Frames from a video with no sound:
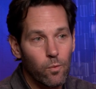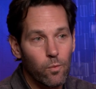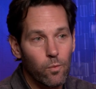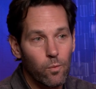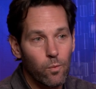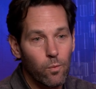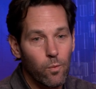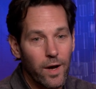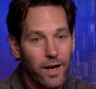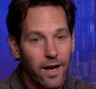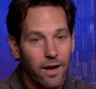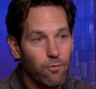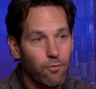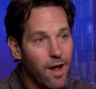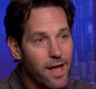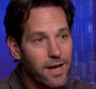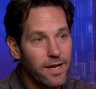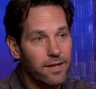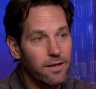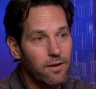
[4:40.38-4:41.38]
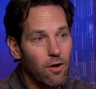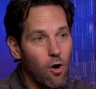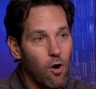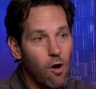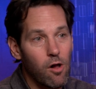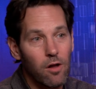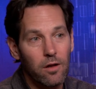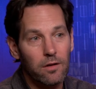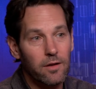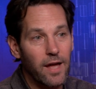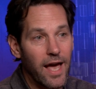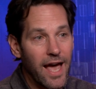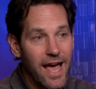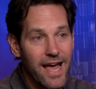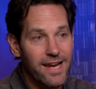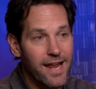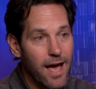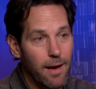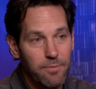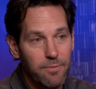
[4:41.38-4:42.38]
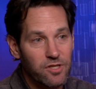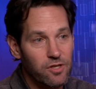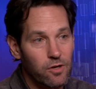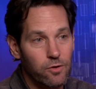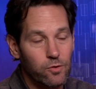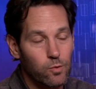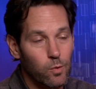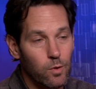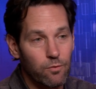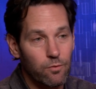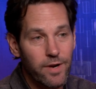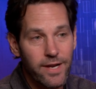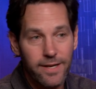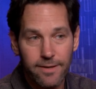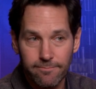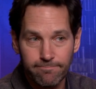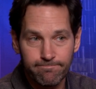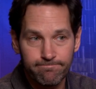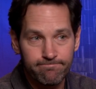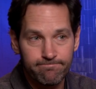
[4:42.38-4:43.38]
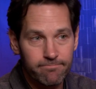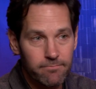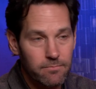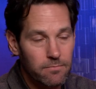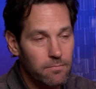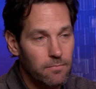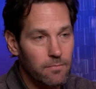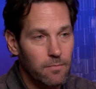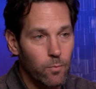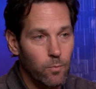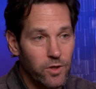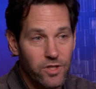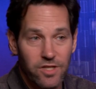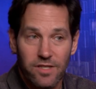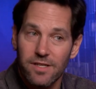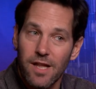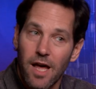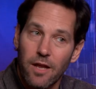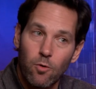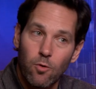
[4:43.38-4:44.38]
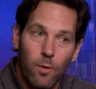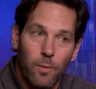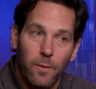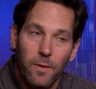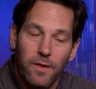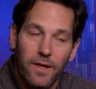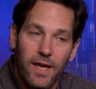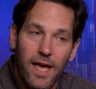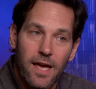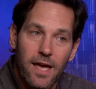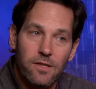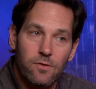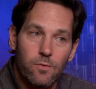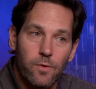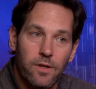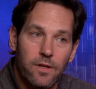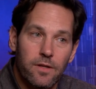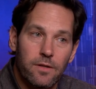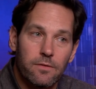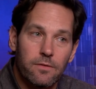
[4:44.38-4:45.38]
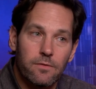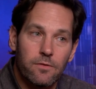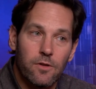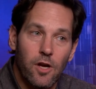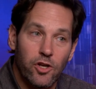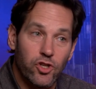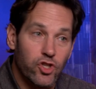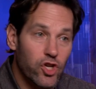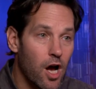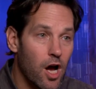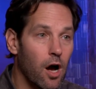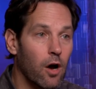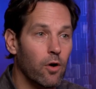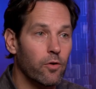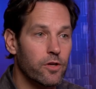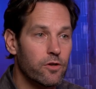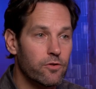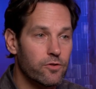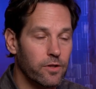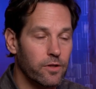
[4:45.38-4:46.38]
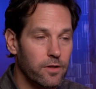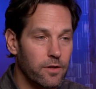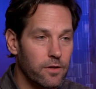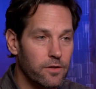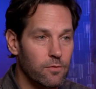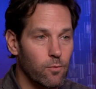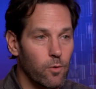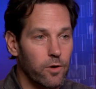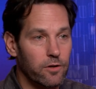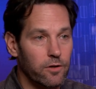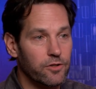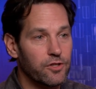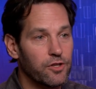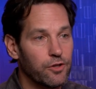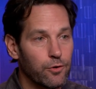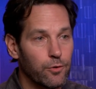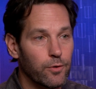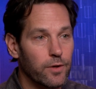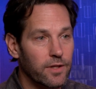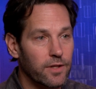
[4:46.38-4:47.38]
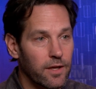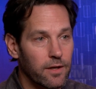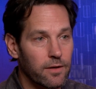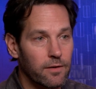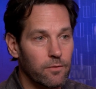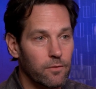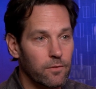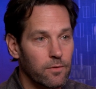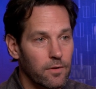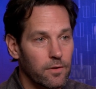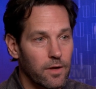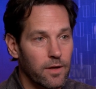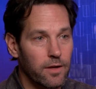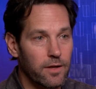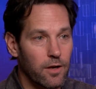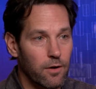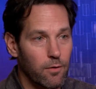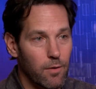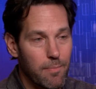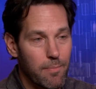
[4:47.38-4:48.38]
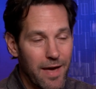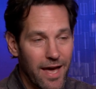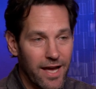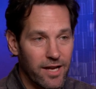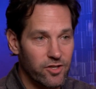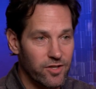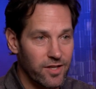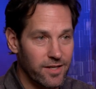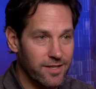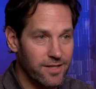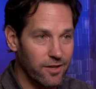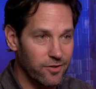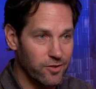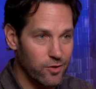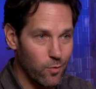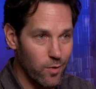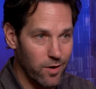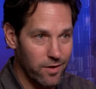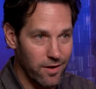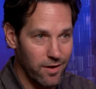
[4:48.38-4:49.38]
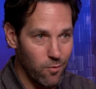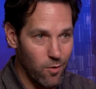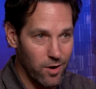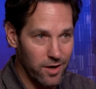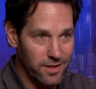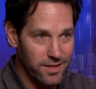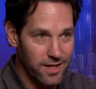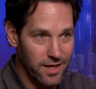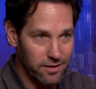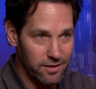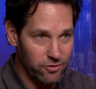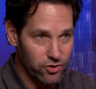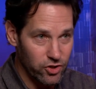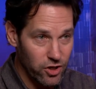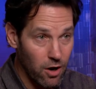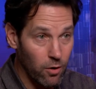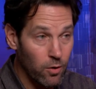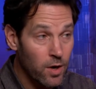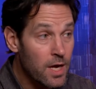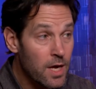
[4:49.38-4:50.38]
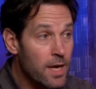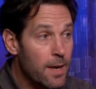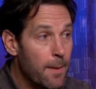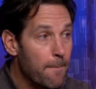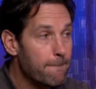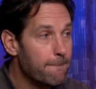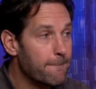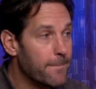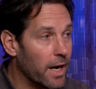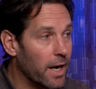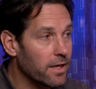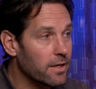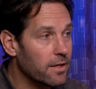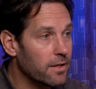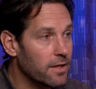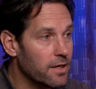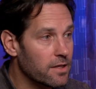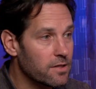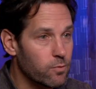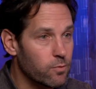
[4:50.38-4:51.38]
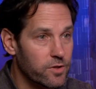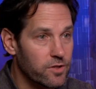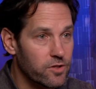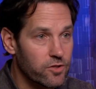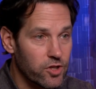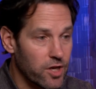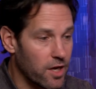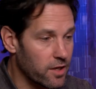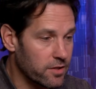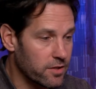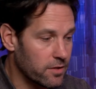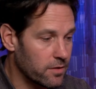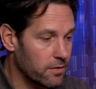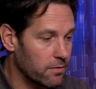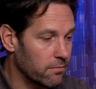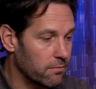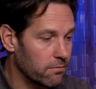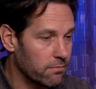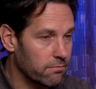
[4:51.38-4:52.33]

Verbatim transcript: when I read it, all eight episodes were written, which is not normally the case with a, a show. Mm-hmm. Usually there's one or two, and then you know a page that tells you where they want to take the show. But this was just